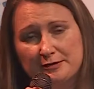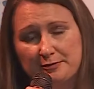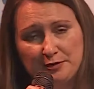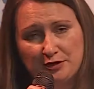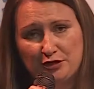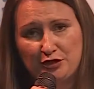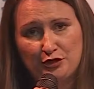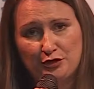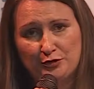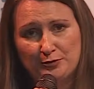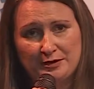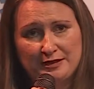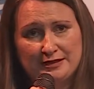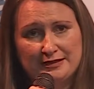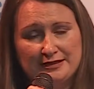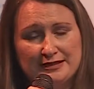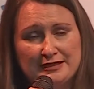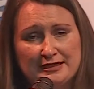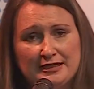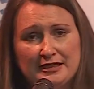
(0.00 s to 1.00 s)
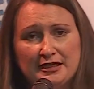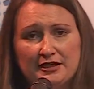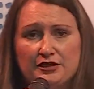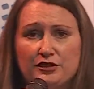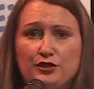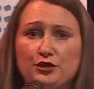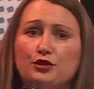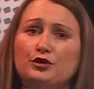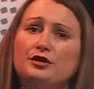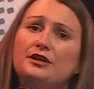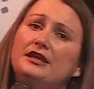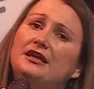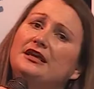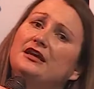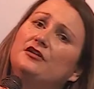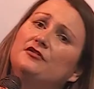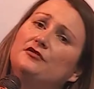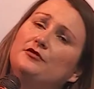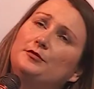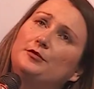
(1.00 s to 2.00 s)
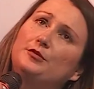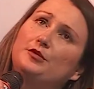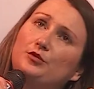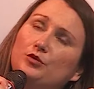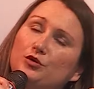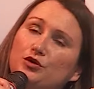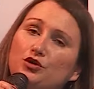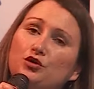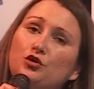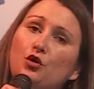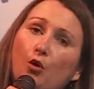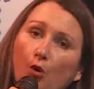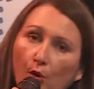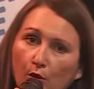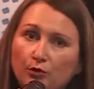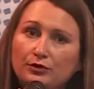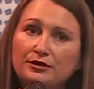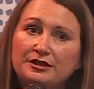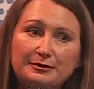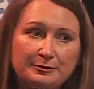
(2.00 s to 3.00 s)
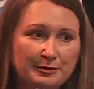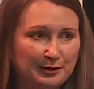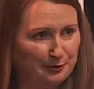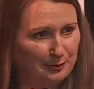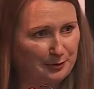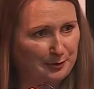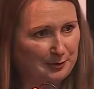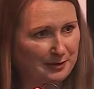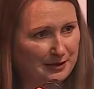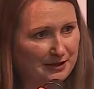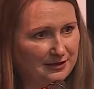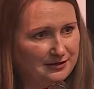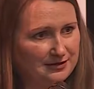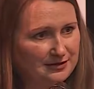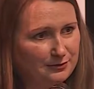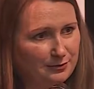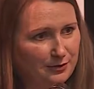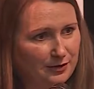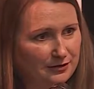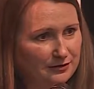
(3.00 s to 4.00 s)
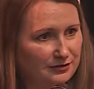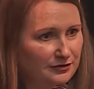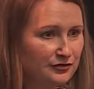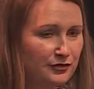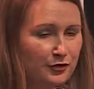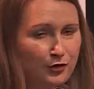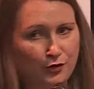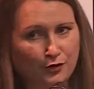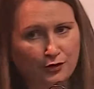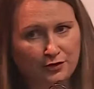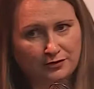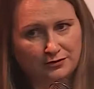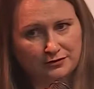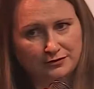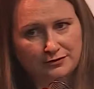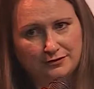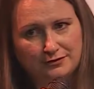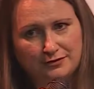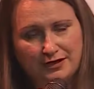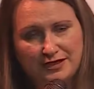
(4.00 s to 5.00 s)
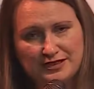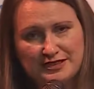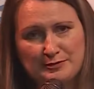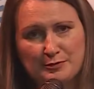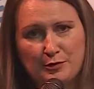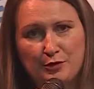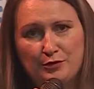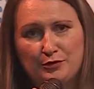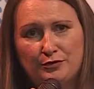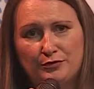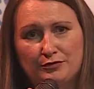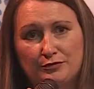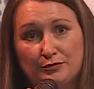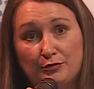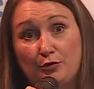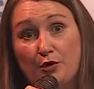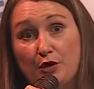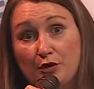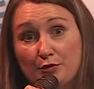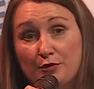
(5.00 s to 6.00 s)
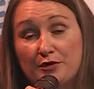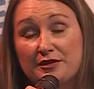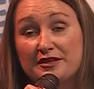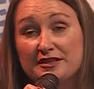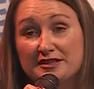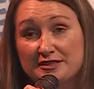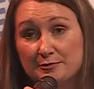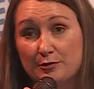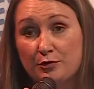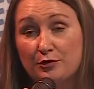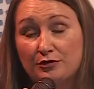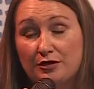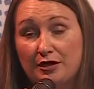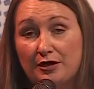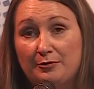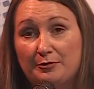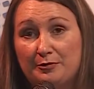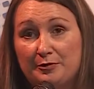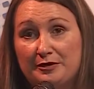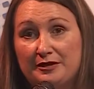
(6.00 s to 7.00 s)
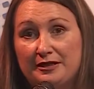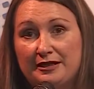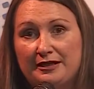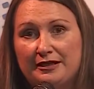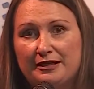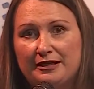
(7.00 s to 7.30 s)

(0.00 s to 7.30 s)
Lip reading: procurement. The UK government would not only be prepared to work with a small company,